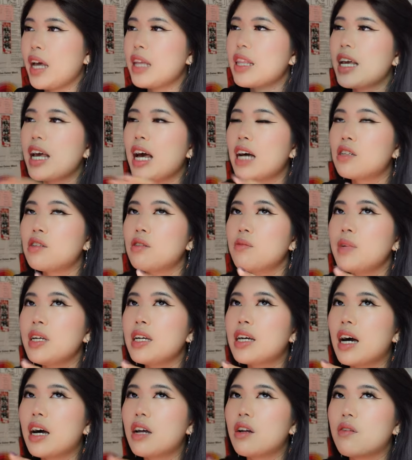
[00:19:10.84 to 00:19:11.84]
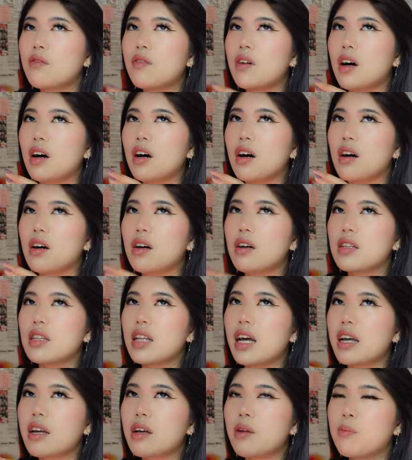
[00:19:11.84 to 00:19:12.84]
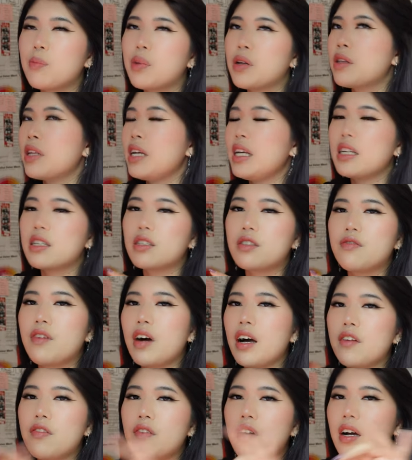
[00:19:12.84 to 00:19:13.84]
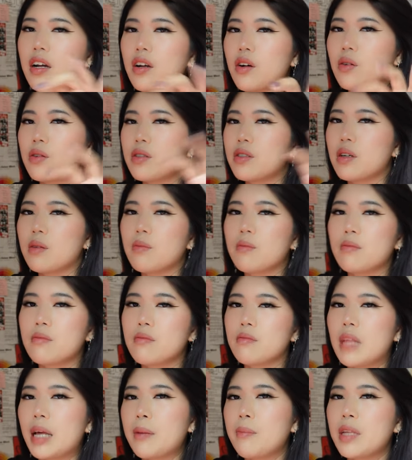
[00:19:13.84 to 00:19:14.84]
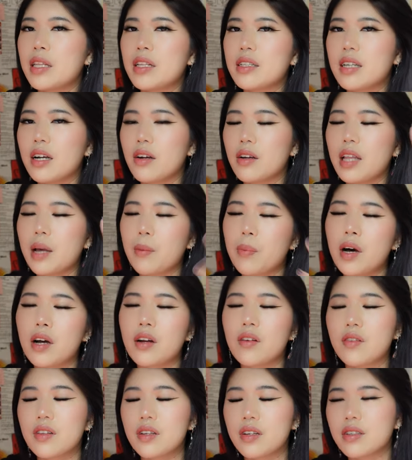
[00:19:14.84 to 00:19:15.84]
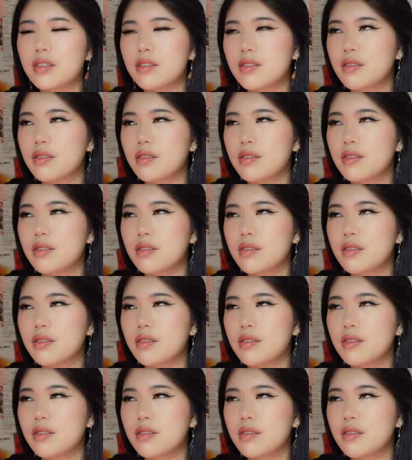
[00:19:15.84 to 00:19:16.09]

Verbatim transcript: and they had to be kind of a like police, firefighter, or some like military, like part of this